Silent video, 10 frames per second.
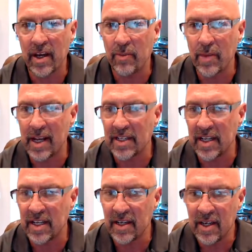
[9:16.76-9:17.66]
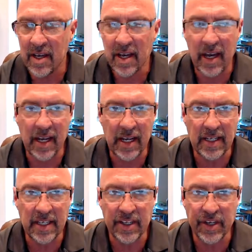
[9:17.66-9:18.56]
amazing, and
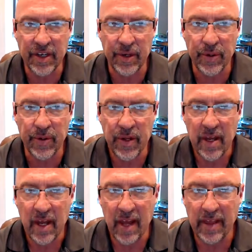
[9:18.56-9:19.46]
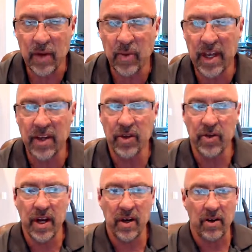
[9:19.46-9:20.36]
easy to do. And then when they do
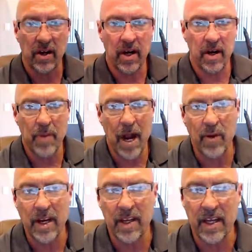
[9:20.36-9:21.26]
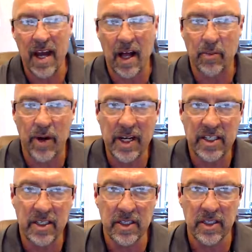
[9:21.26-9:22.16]
their uh, biweekly
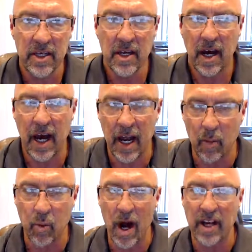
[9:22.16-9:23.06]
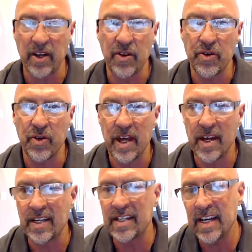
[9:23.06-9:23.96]
calibrations, I help walk you through that and
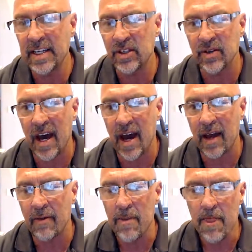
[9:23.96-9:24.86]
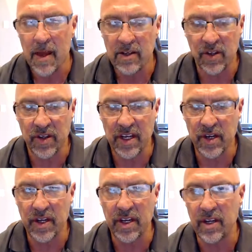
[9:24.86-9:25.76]
I teach you that. So then you
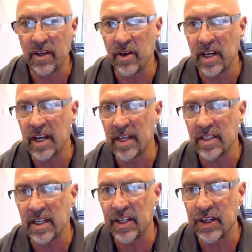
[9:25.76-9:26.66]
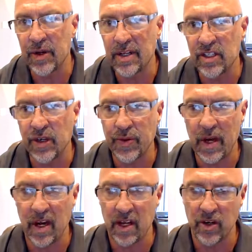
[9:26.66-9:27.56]
can you can easily do it. So
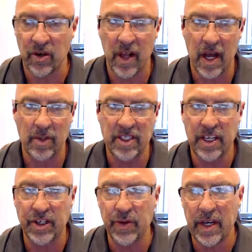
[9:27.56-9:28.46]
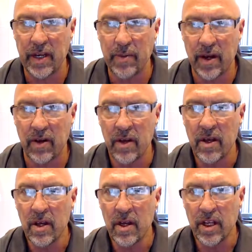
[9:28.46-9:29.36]
uh, your client would send you an email
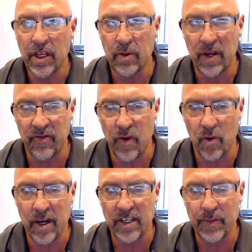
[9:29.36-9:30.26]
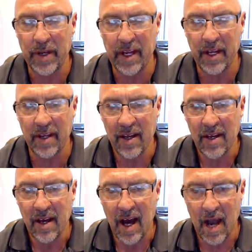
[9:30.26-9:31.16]
you would forward it to me.
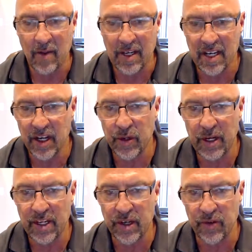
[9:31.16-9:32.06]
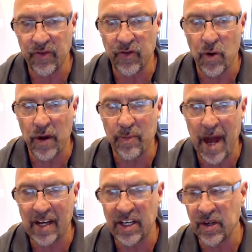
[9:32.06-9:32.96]
I would tell you what to do and forward it
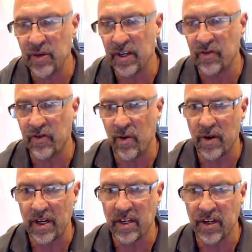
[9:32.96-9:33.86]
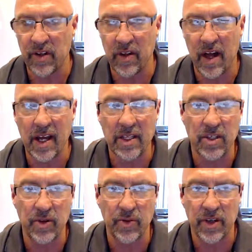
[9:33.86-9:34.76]
back to you, and you forward it to your client.
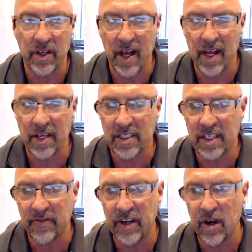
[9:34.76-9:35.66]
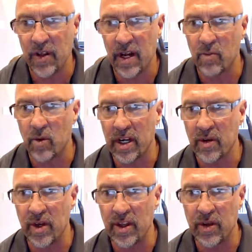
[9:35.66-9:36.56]
So the client doesn't even know that I'm
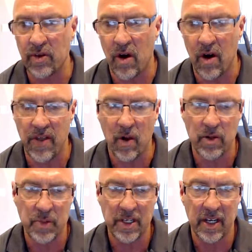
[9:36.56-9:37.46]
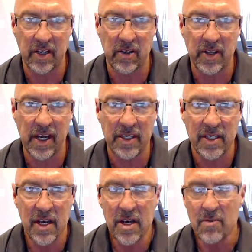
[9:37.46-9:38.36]
working with you on those particular things,
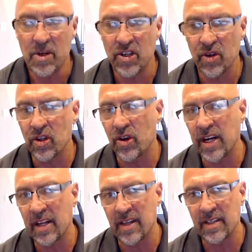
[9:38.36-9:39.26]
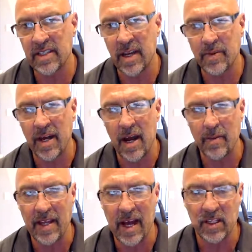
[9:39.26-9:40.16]
but you're learning at the same time.
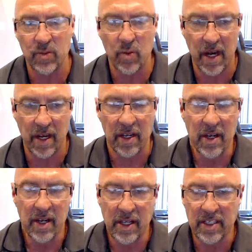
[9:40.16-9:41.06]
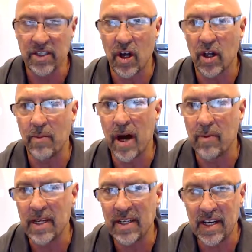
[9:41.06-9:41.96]
And that's what this is all about
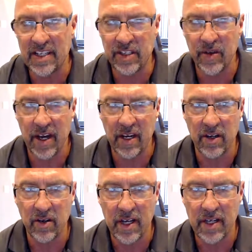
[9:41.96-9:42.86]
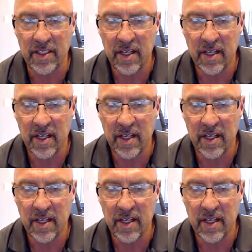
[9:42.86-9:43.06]
me teaching you how to do this,